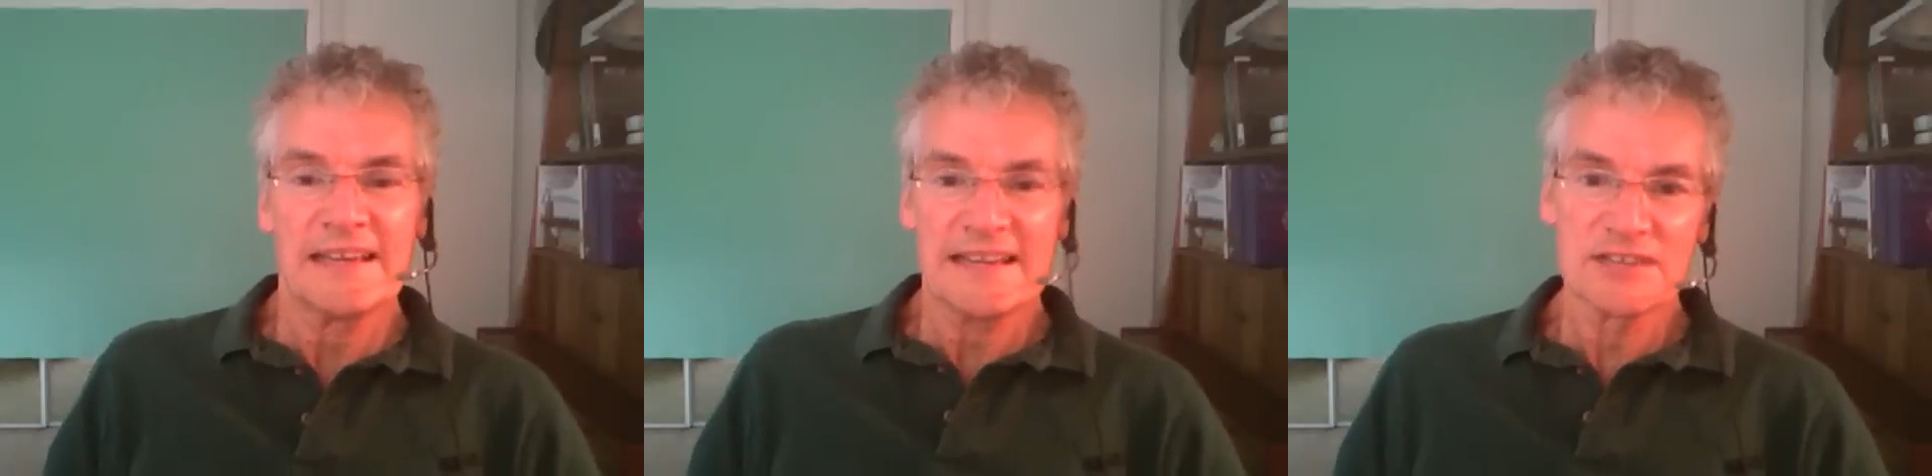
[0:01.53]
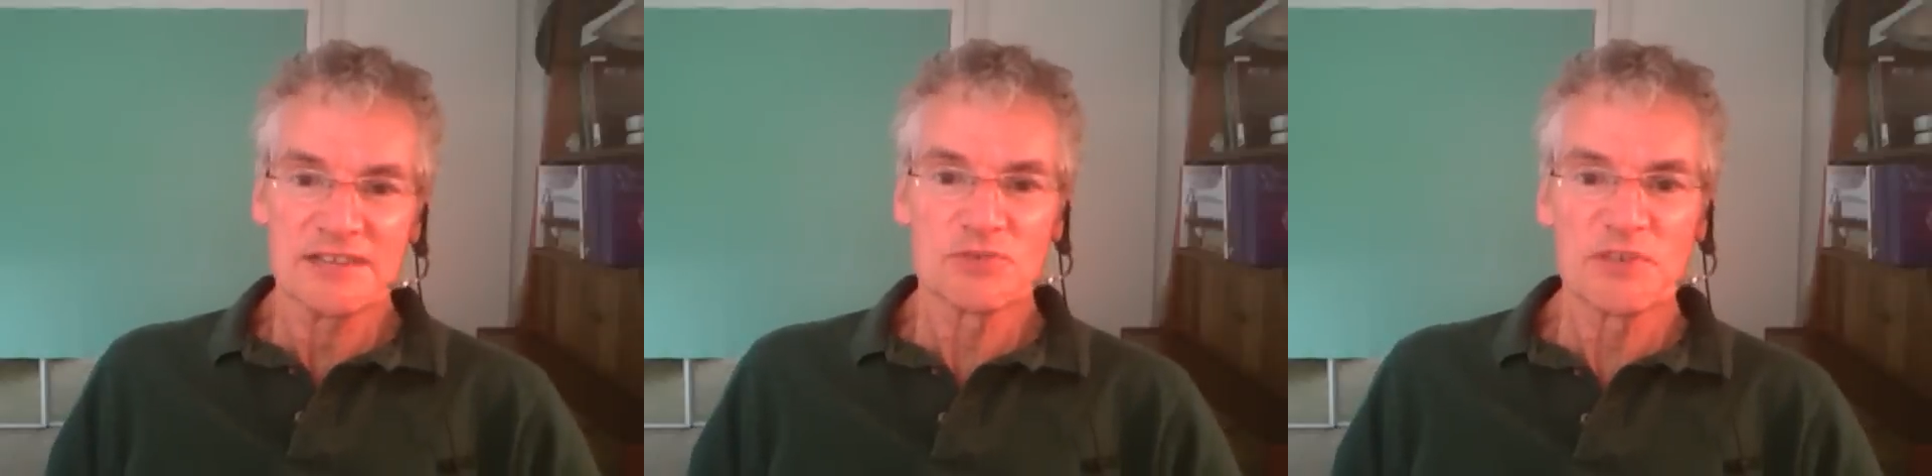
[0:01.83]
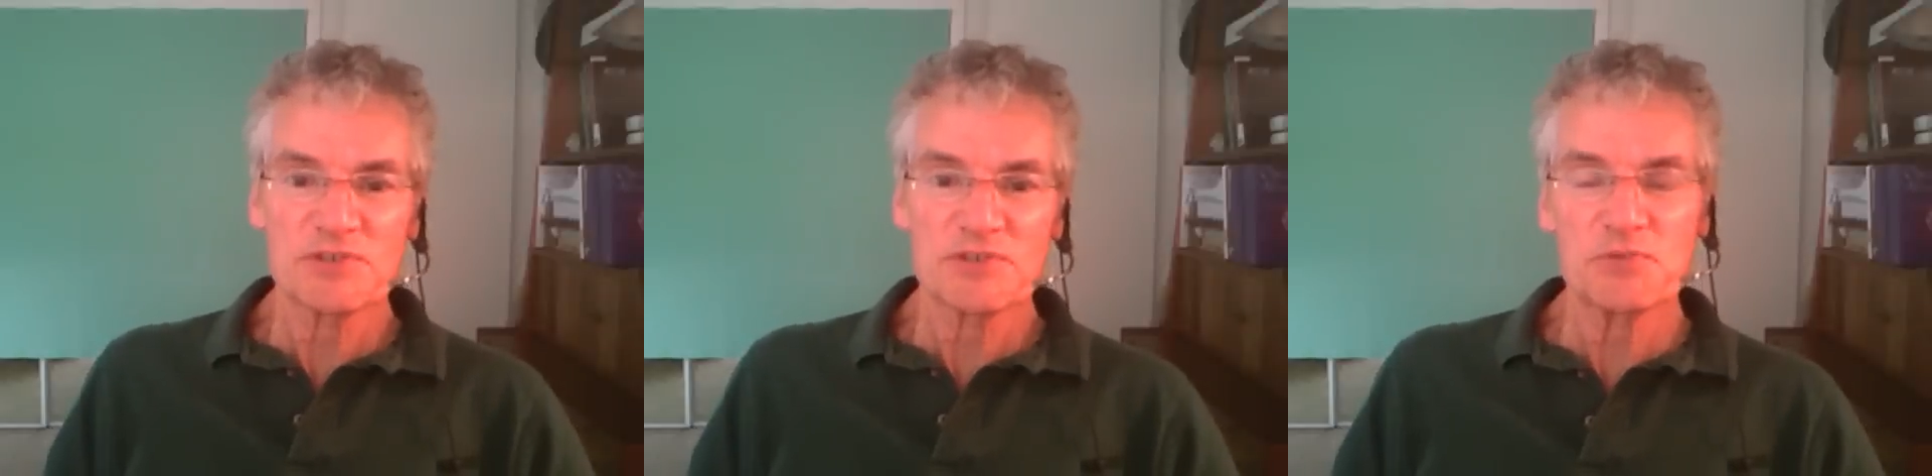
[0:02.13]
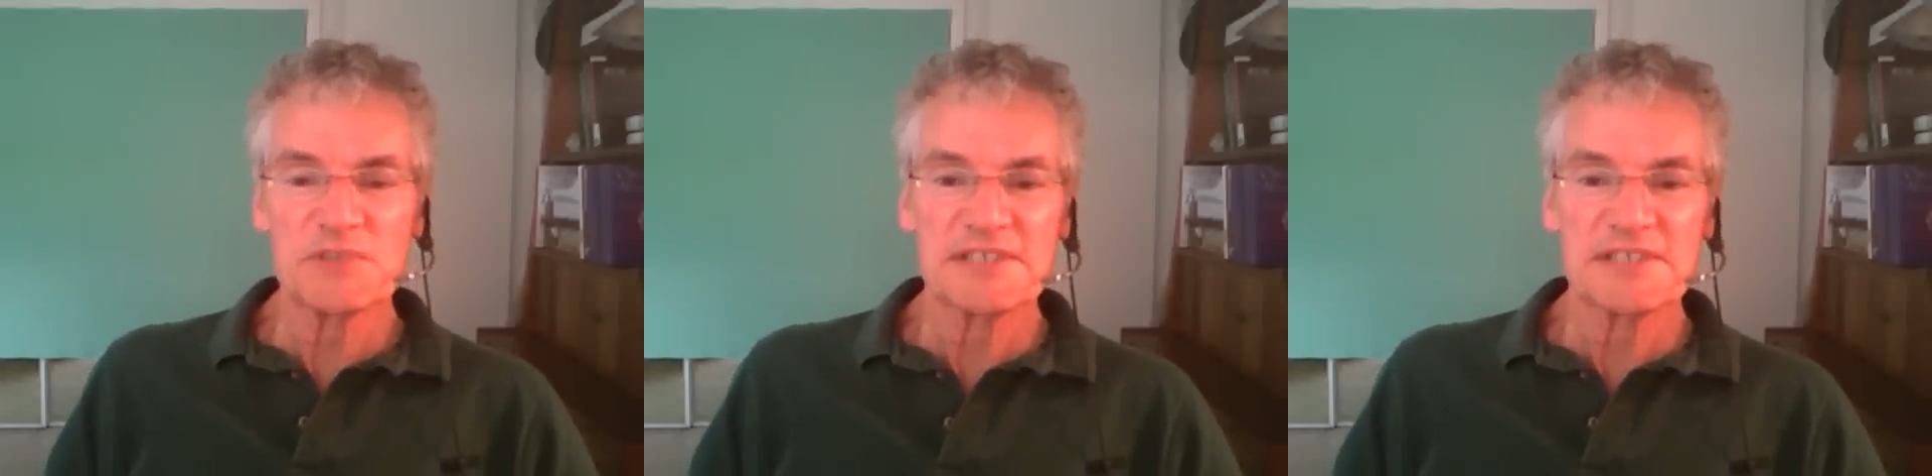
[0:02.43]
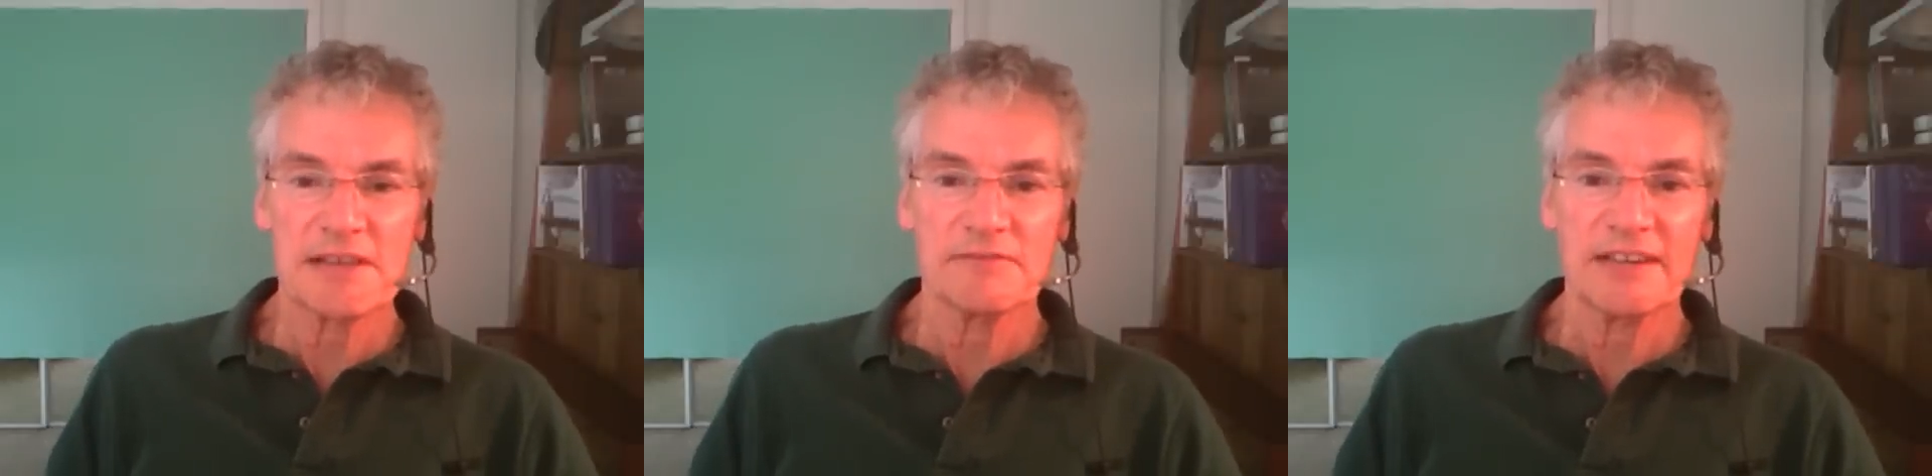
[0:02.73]
It's Richard with
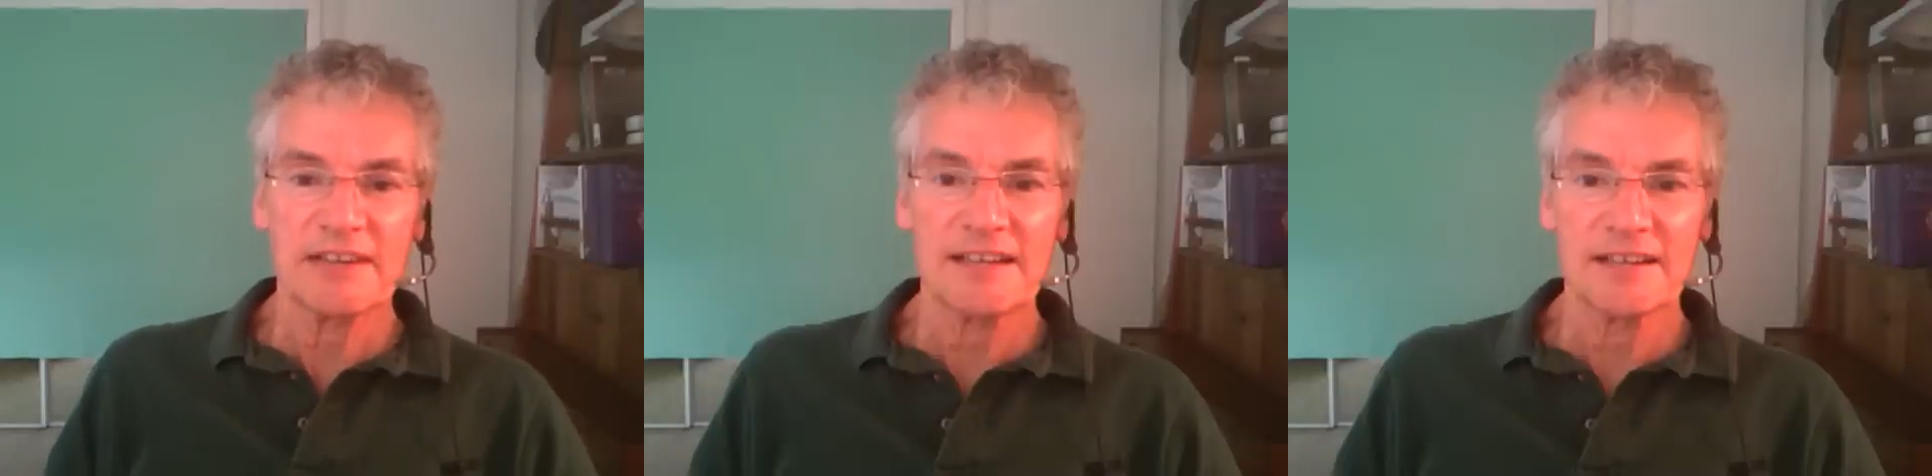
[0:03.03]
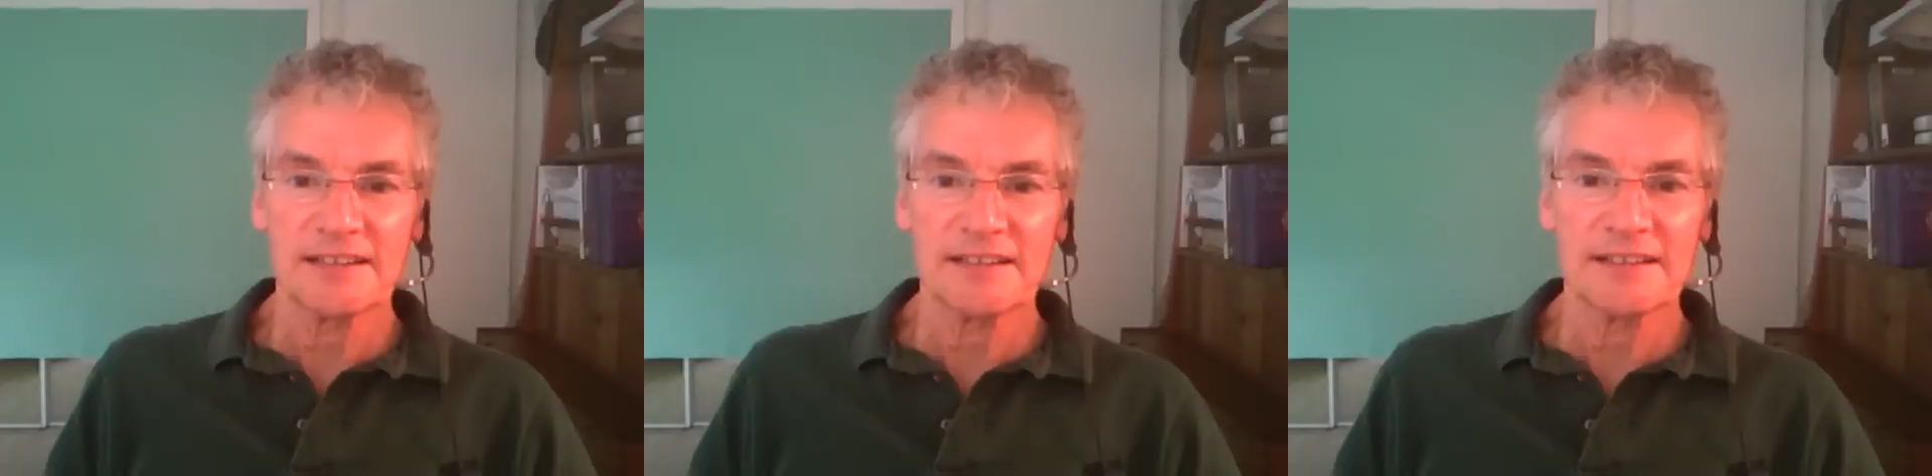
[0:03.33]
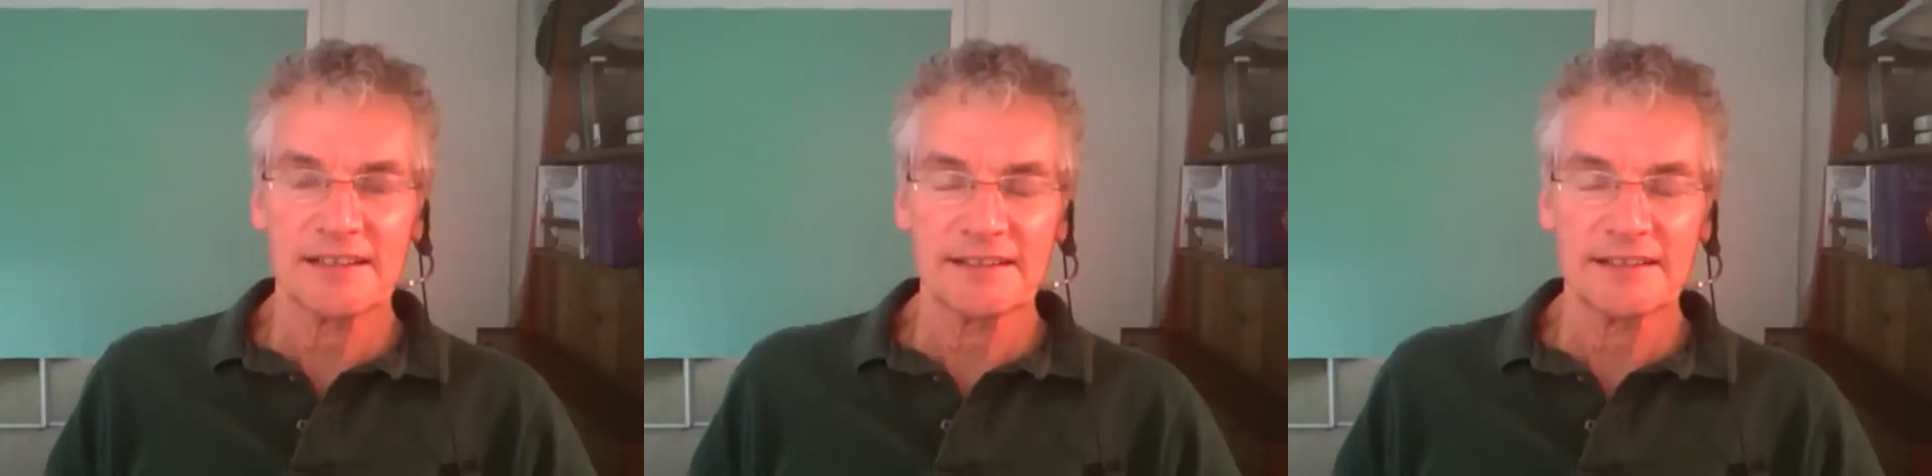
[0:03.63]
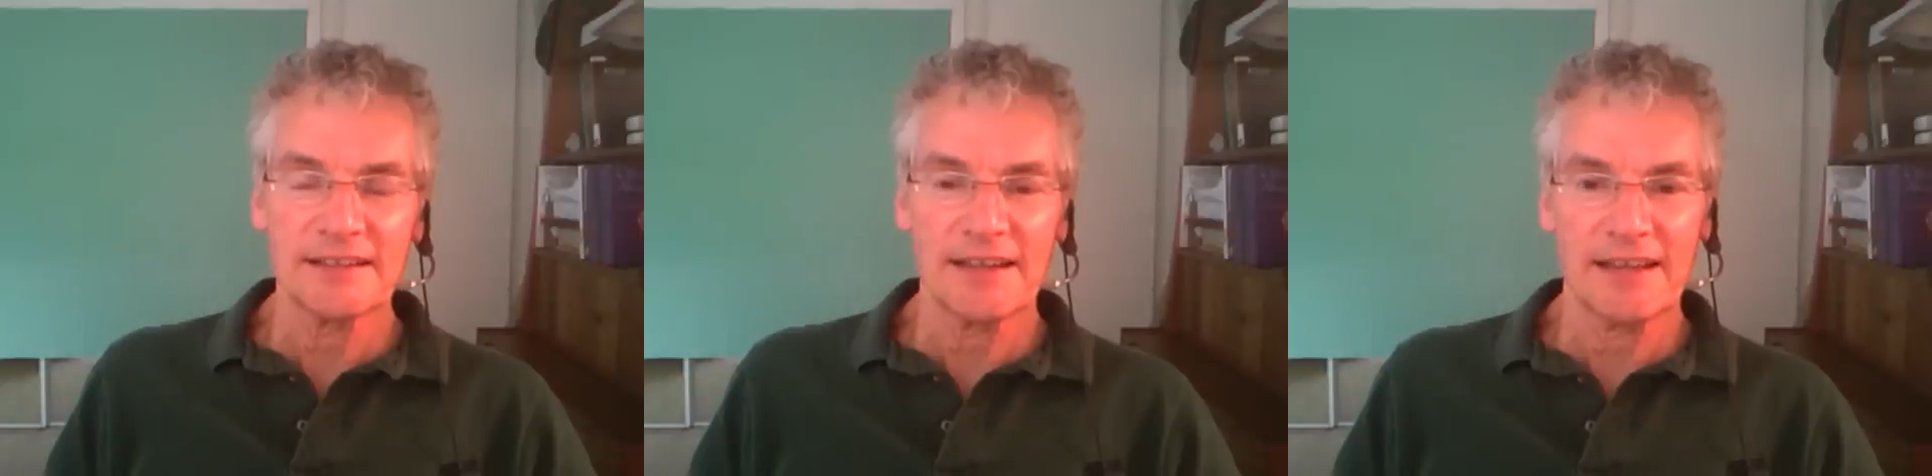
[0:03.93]
Sound Vitality again,